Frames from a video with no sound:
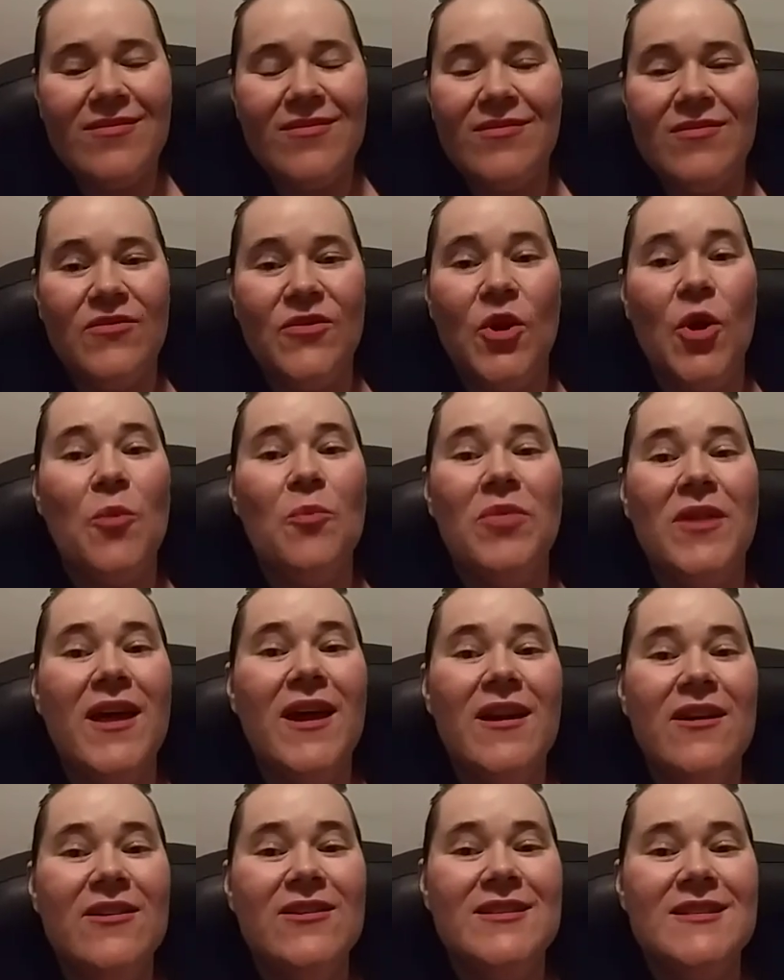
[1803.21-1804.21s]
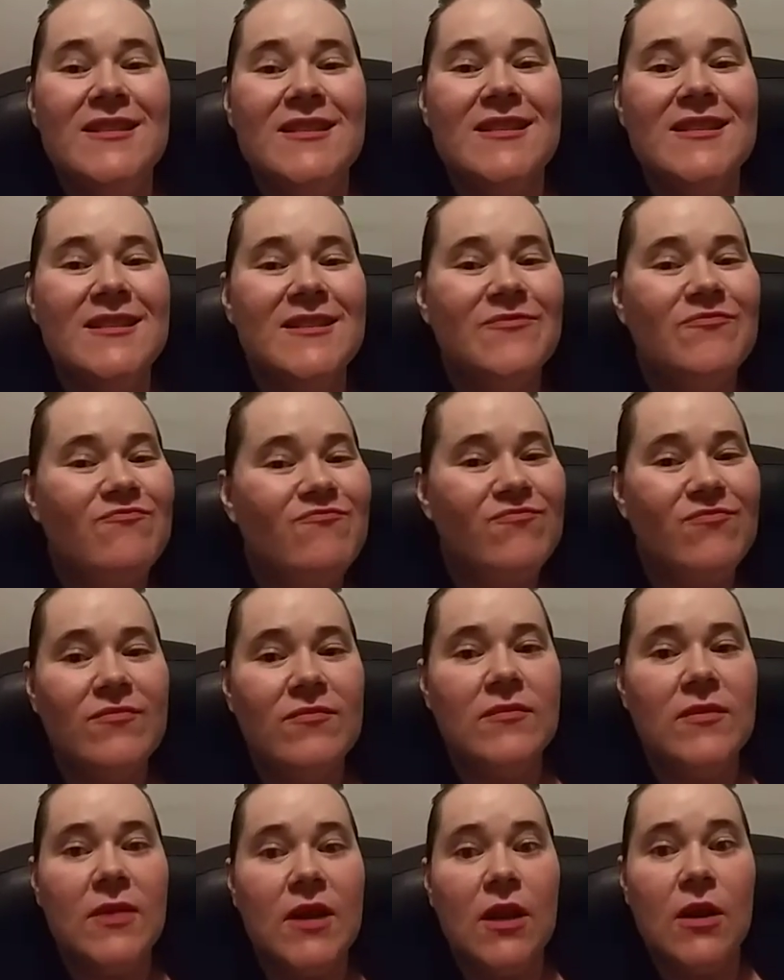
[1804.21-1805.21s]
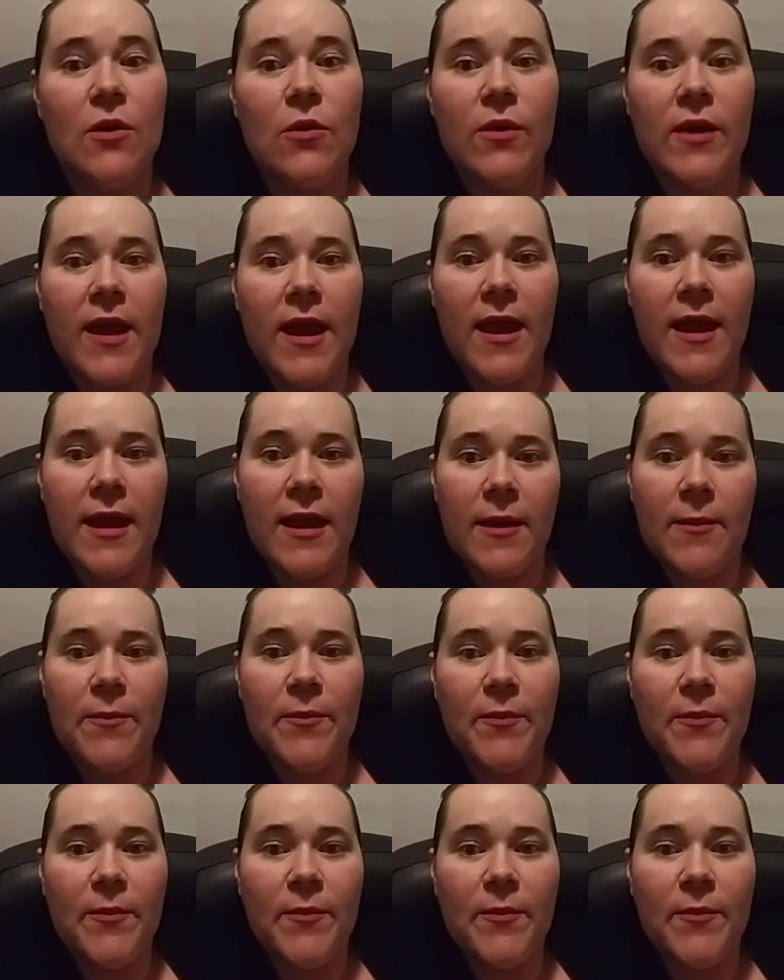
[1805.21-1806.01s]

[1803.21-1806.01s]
No players, no game.